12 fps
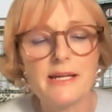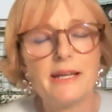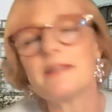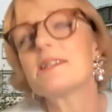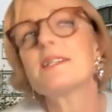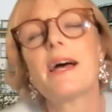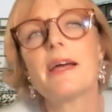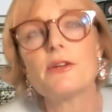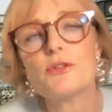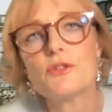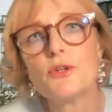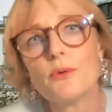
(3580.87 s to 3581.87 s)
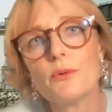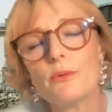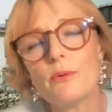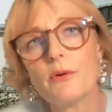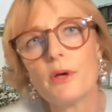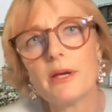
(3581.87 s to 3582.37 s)
and tied to
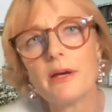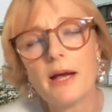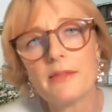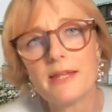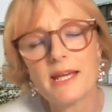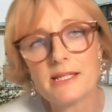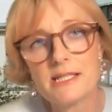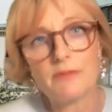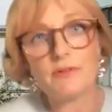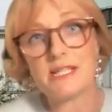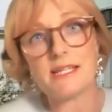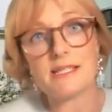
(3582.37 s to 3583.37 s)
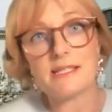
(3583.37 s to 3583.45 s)
the activities